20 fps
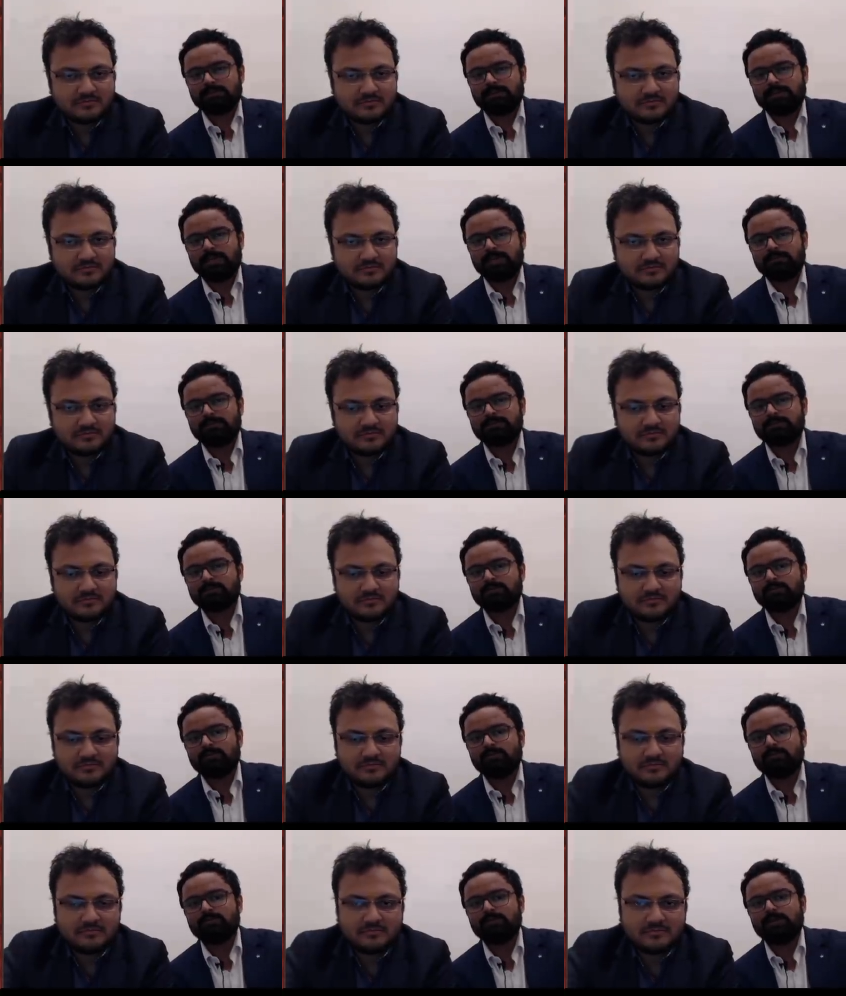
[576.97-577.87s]
Speaker 1: games
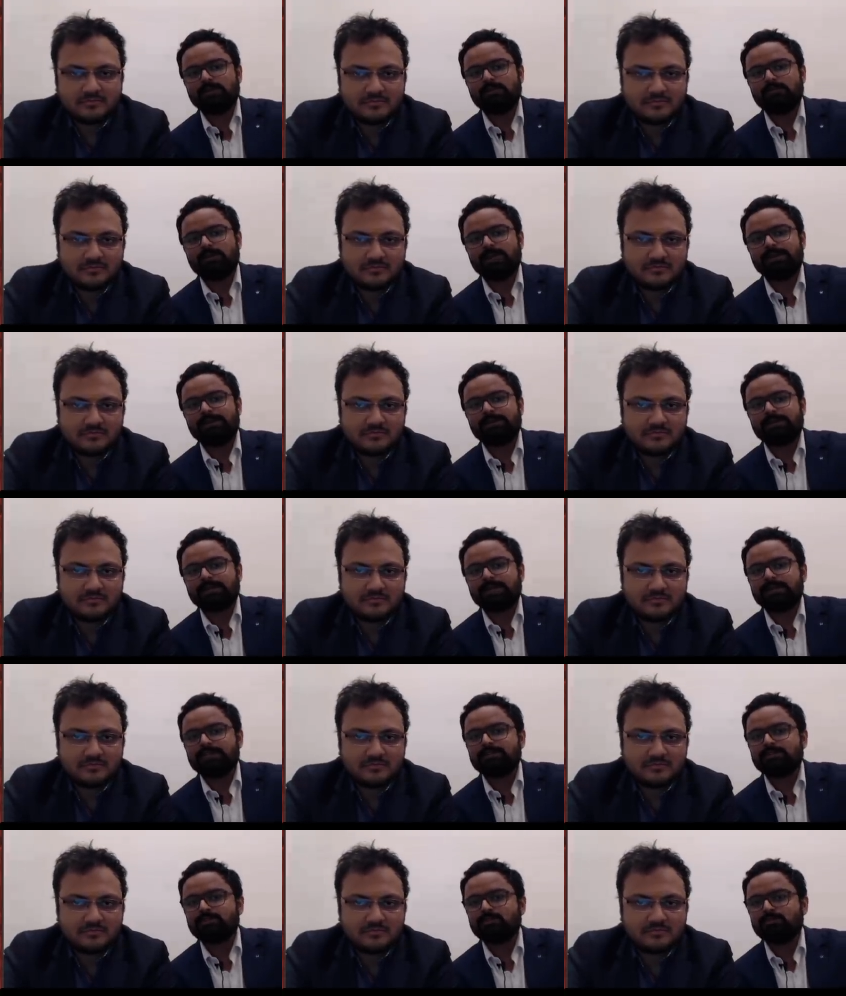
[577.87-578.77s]
usually white
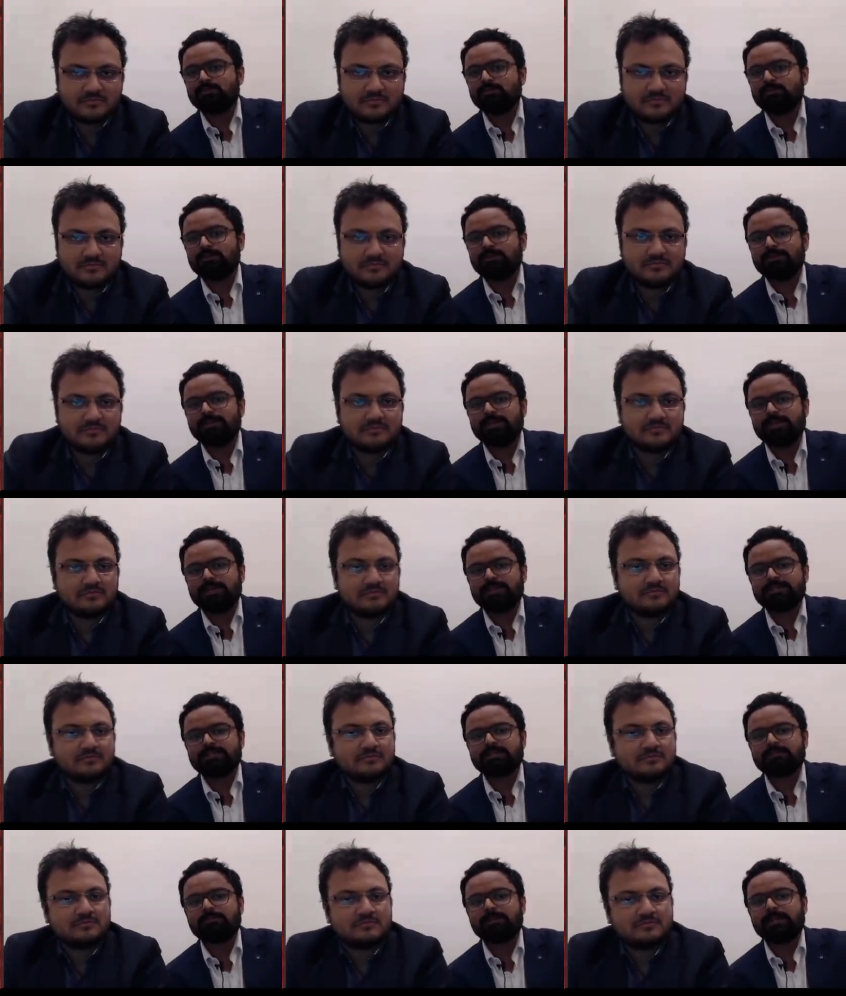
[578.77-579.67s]
tries to
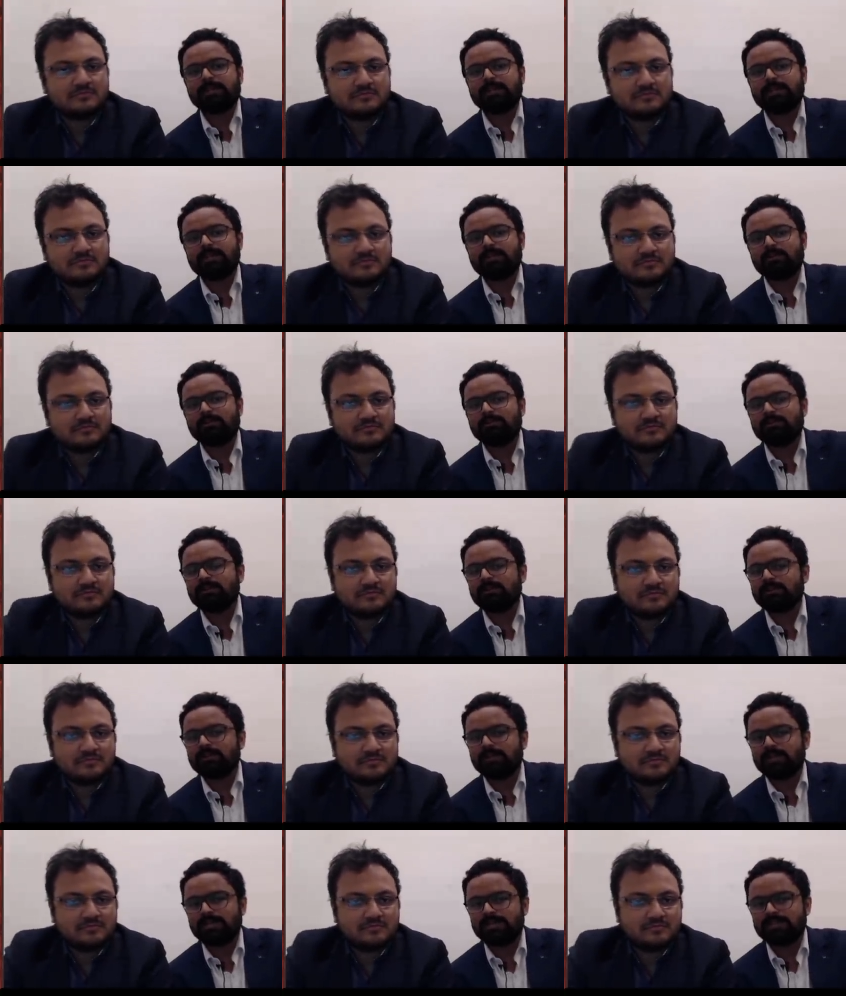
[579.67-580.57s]
create some attack on the
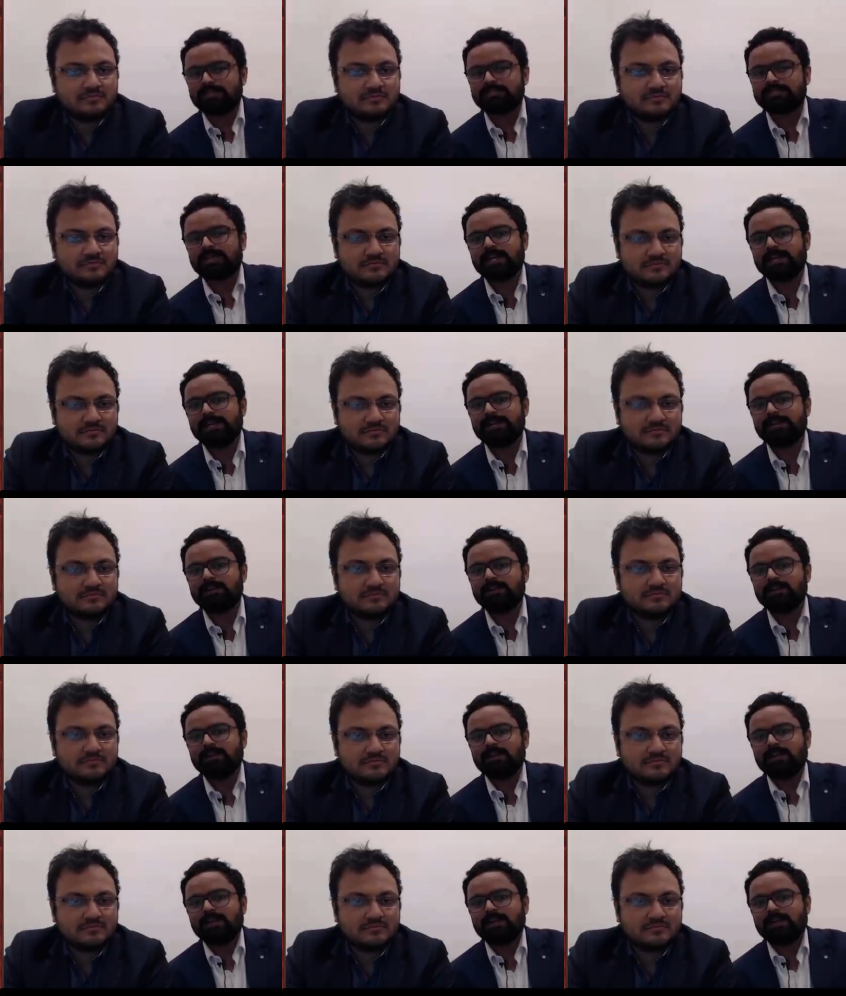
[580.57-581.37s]
king side